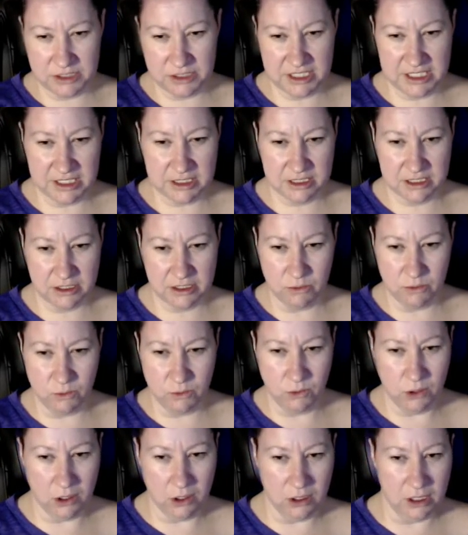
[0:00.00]
he is to the
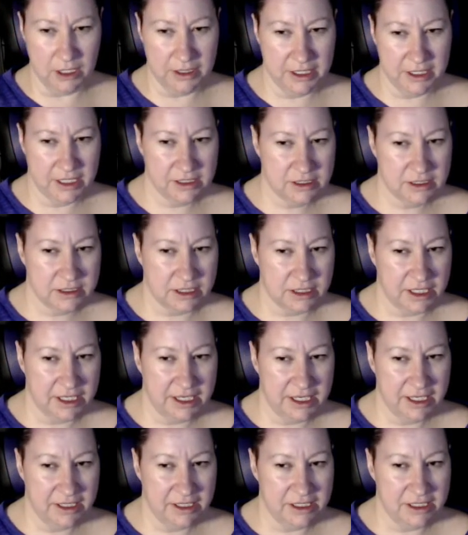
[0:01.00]
wall on that side.
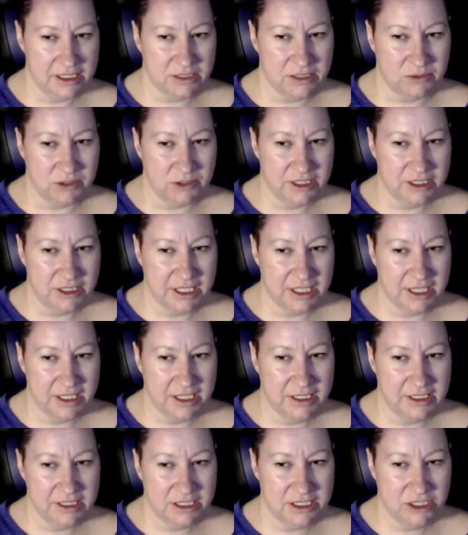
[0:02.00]
And this one. Yeah,
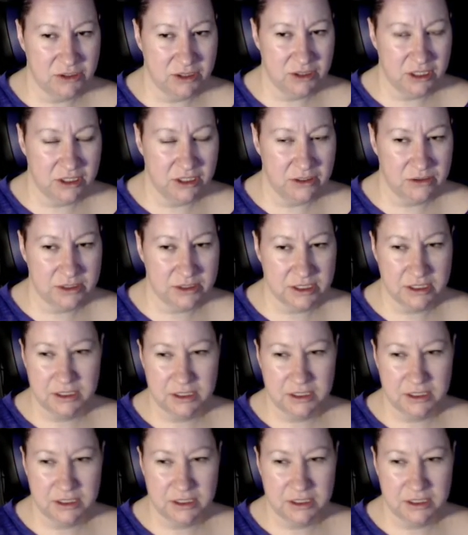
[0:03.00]
he's too close.